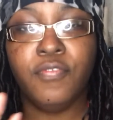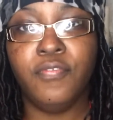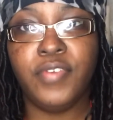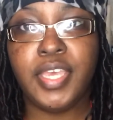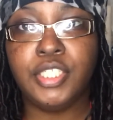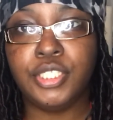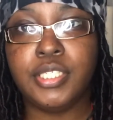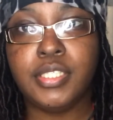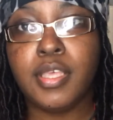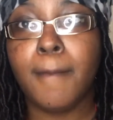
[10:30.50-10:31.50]

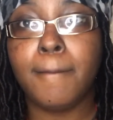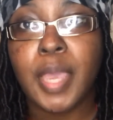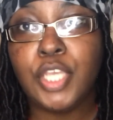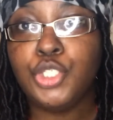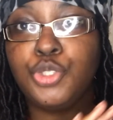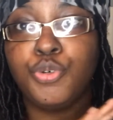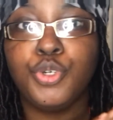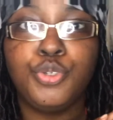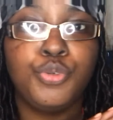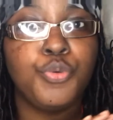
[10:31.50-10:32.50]
Veggies, make sure
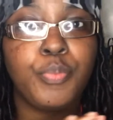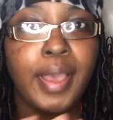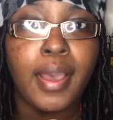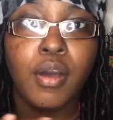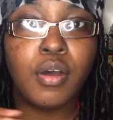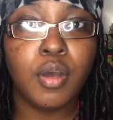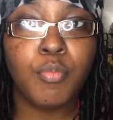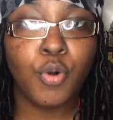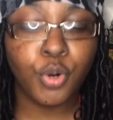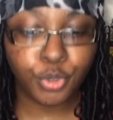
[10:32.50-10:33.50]
you pile up
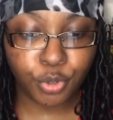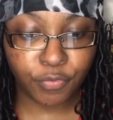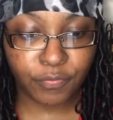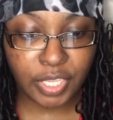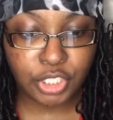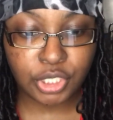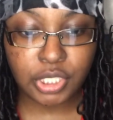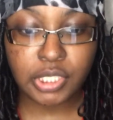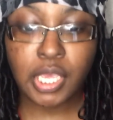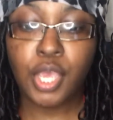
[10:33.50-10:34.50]
on your
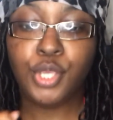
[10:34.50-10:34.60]
veggies.